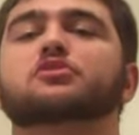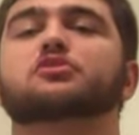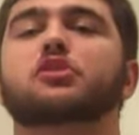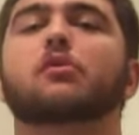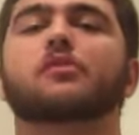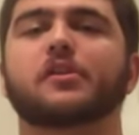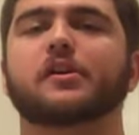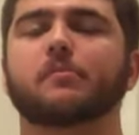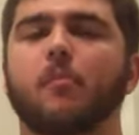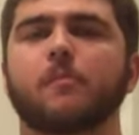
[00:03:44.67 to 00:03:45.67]
This is so
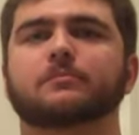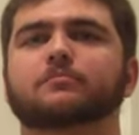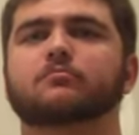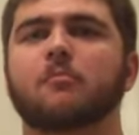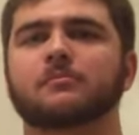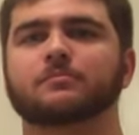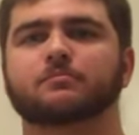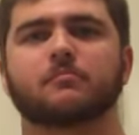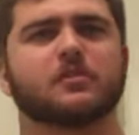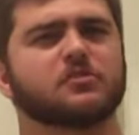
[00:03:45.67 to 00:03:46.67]
good.
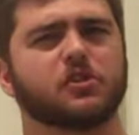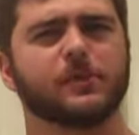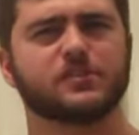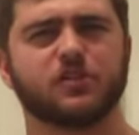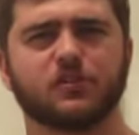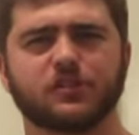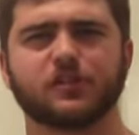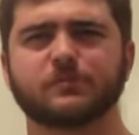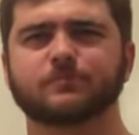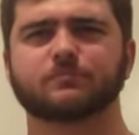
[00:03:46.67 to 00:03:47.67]
It's a little bit
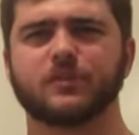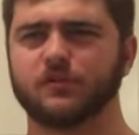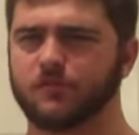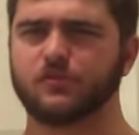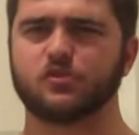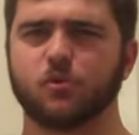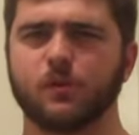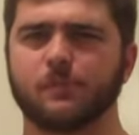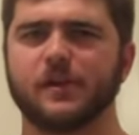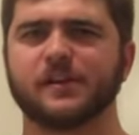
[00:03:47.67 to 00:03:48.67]
saltier than
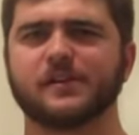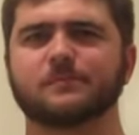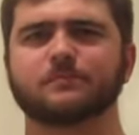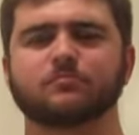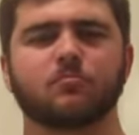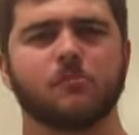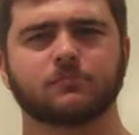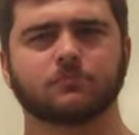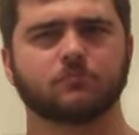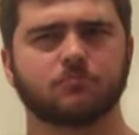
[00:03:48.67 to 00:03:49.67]
store-bought bacon.
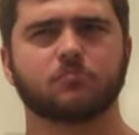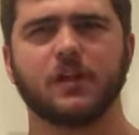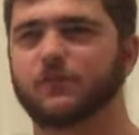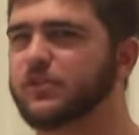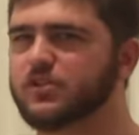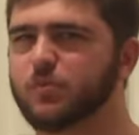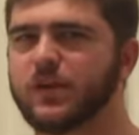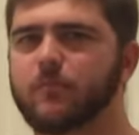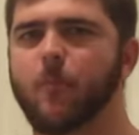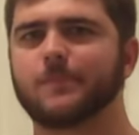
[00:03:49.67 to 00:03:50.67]
Definitely
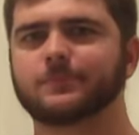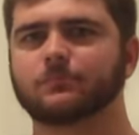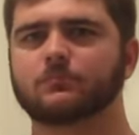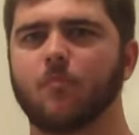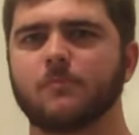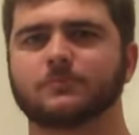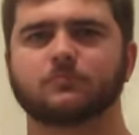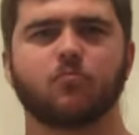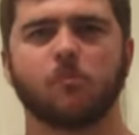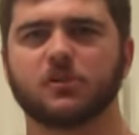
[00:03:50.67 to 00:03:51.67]
sweet.
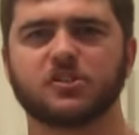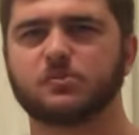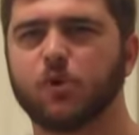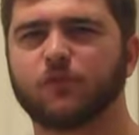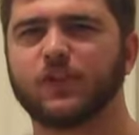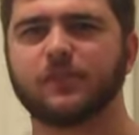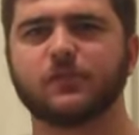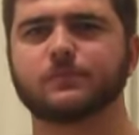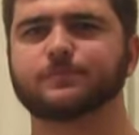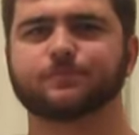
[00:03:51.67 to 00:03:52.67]
Good smoke
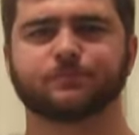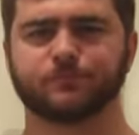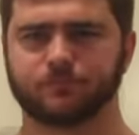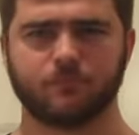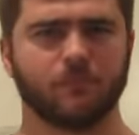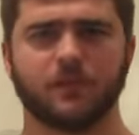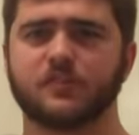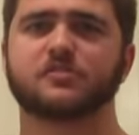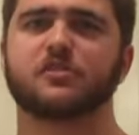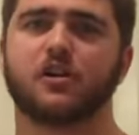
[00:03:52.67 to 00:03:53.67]
flavor.
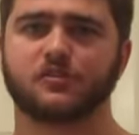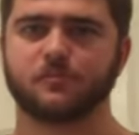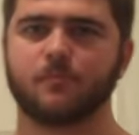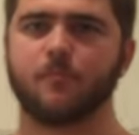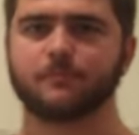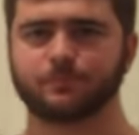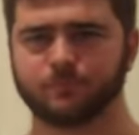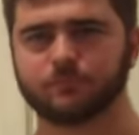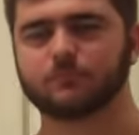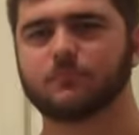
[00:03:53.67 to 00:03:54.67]
This is awesome.
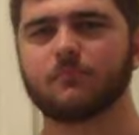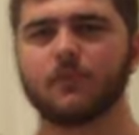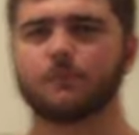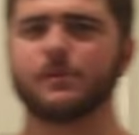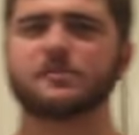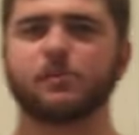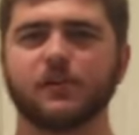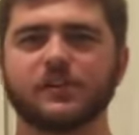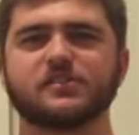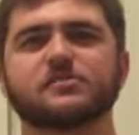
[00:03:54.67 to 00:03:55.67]
Best
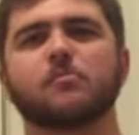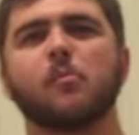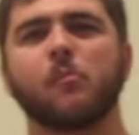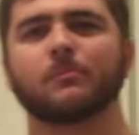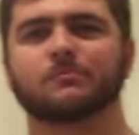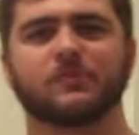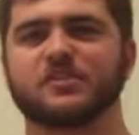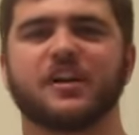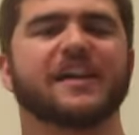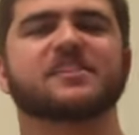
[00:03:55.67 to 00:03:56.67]
part is
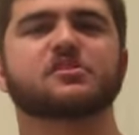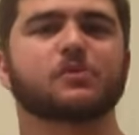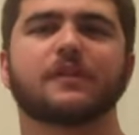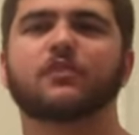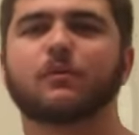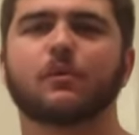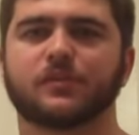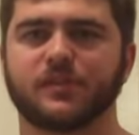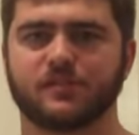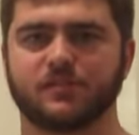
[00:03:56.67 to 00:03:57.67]
I can do whatever I want
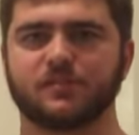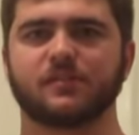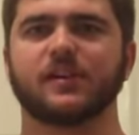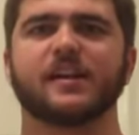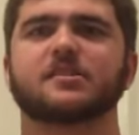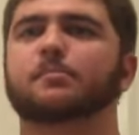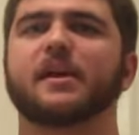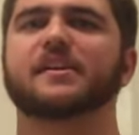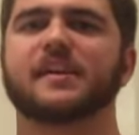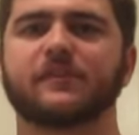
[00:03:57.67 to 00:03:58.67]
with this. It's a
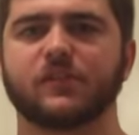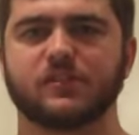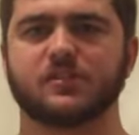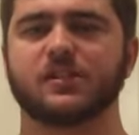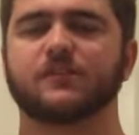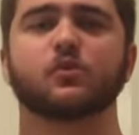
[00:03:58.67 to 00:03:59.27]
blank canvas.